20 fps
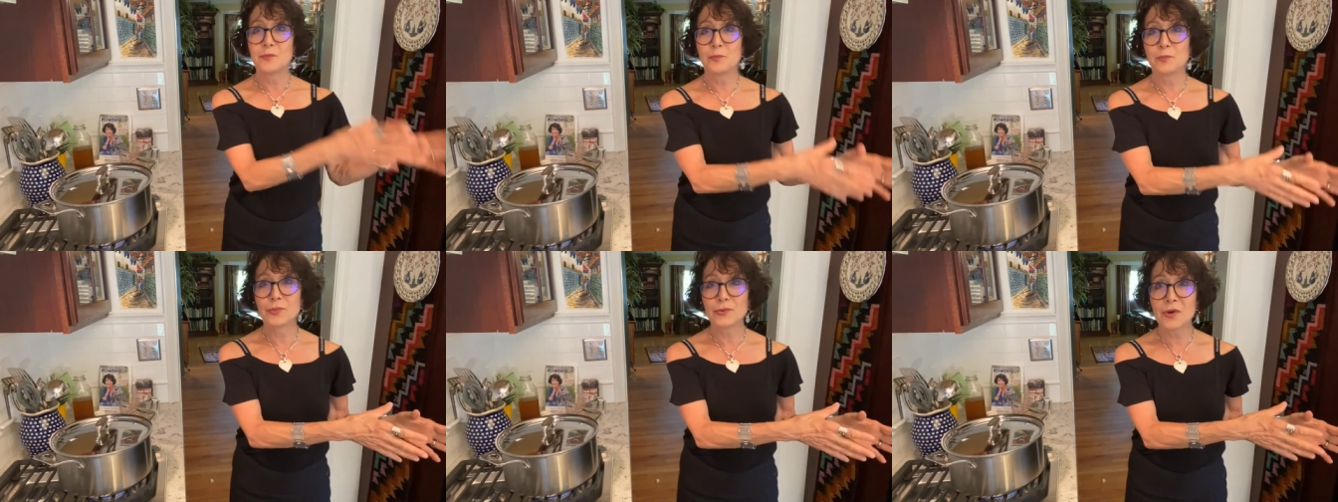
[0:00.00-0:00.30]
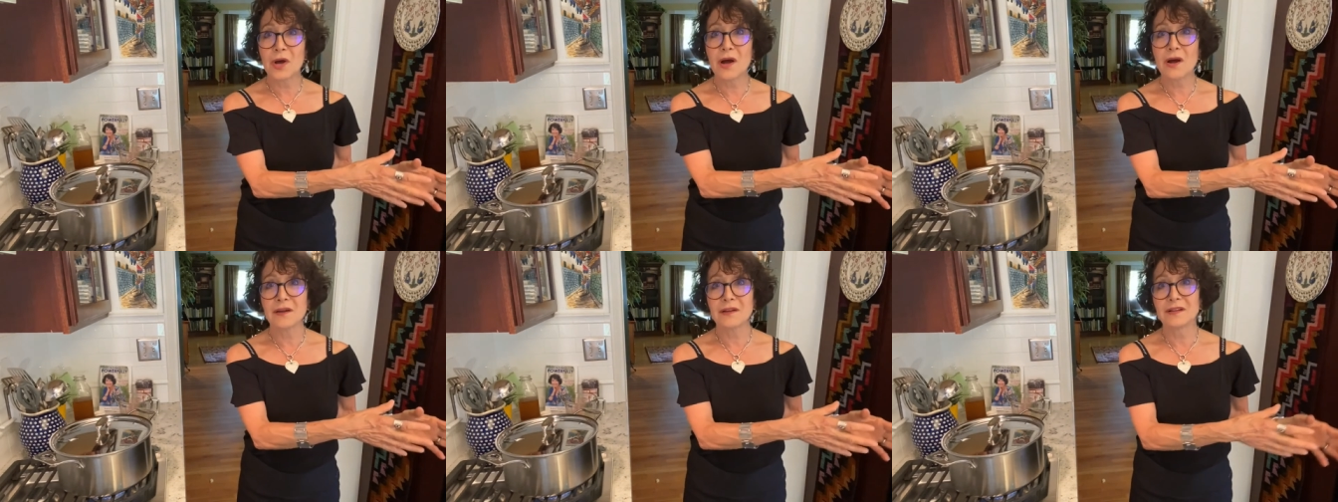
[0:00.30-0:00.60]

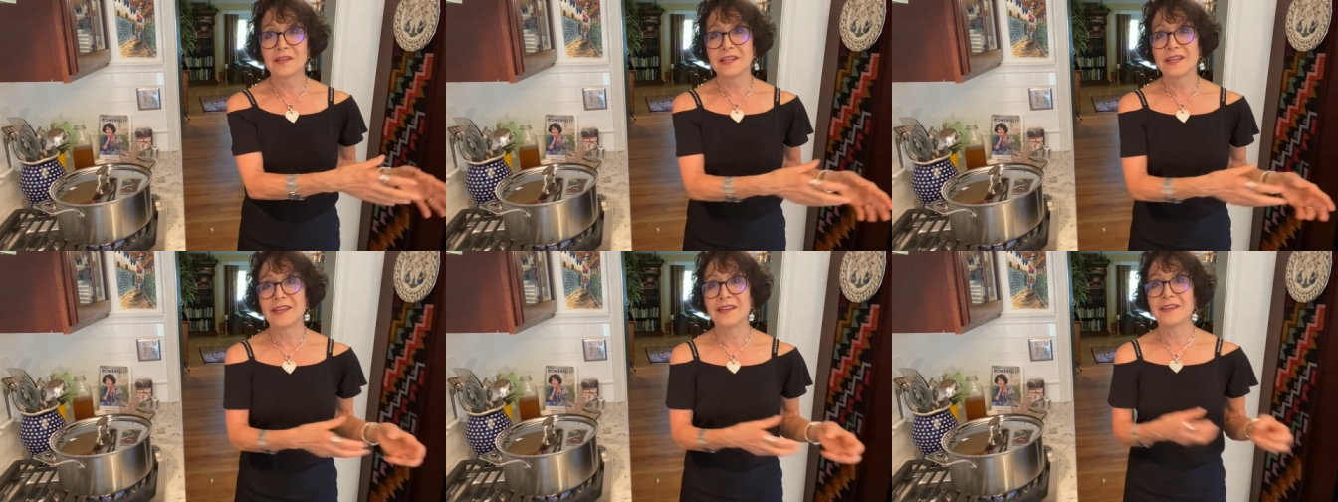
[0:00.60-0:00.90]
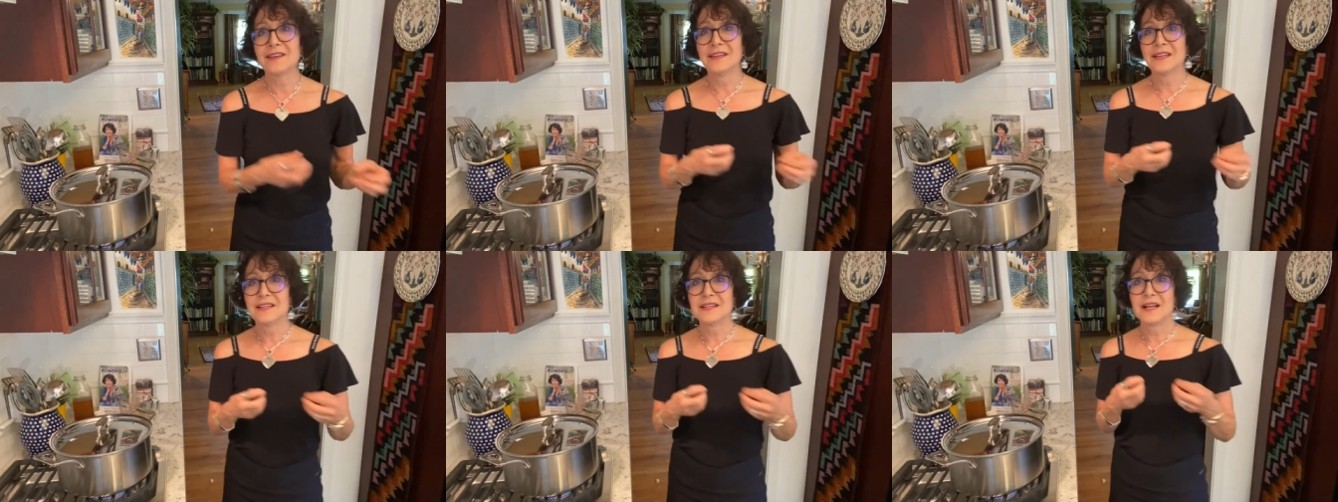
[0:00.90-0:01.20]

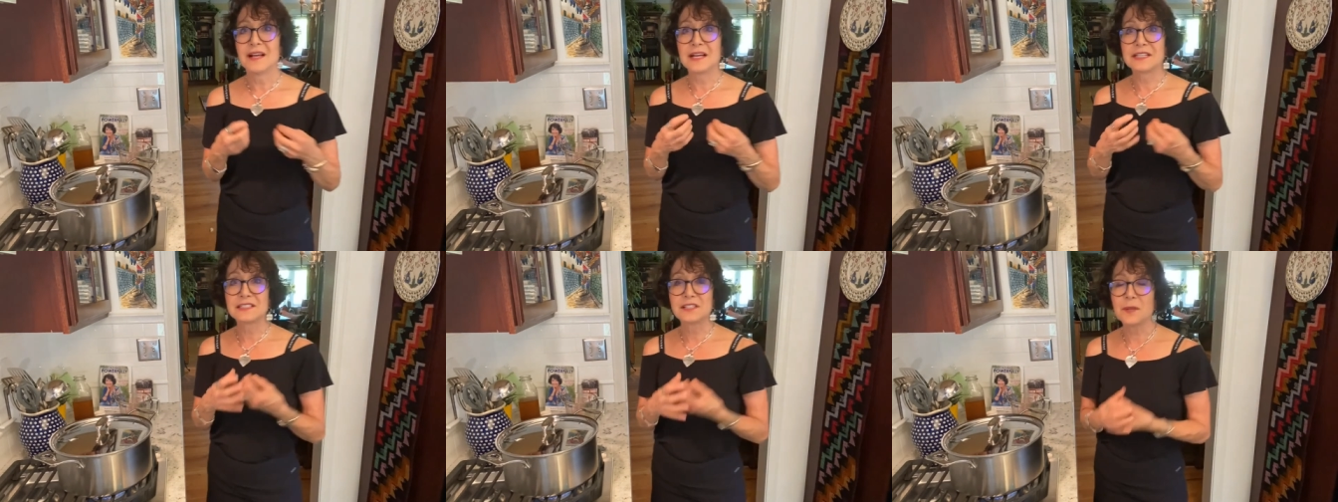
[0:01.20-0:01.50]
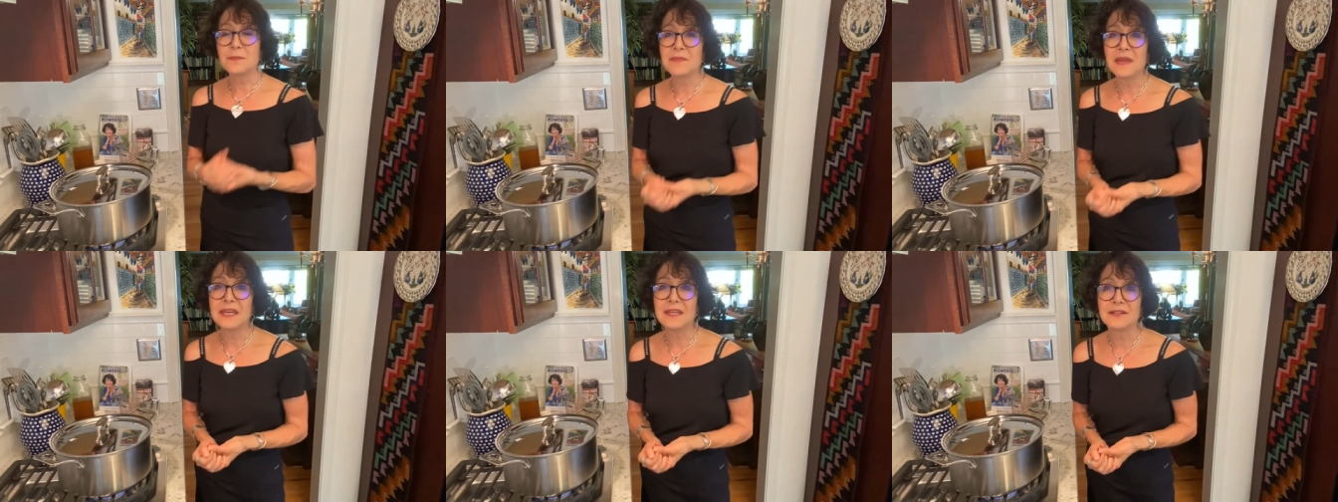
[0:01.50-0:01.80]
broccoli, a
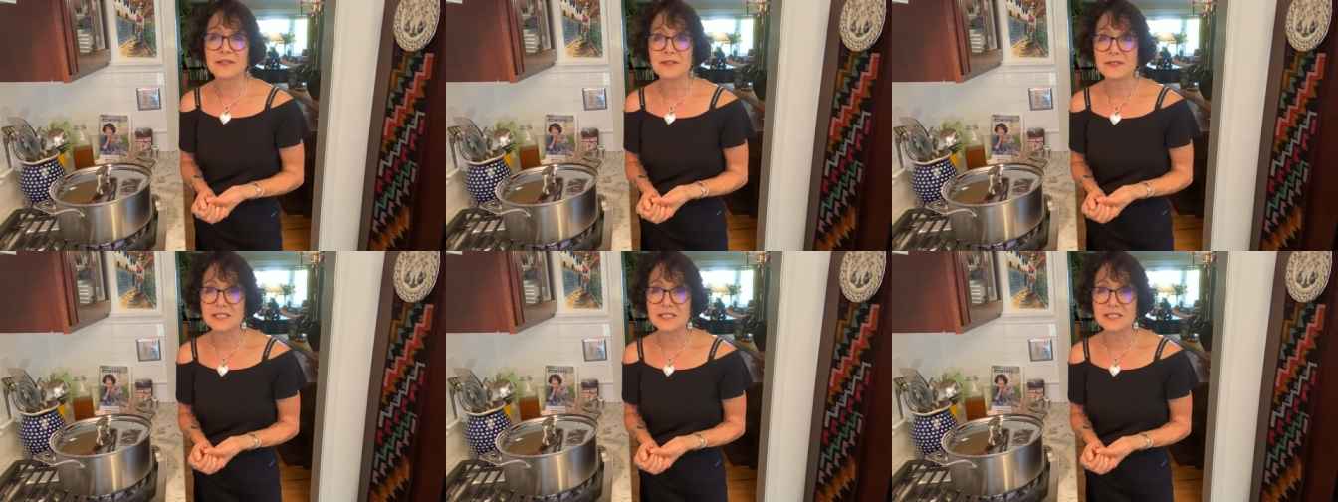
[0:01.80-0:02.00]
tomato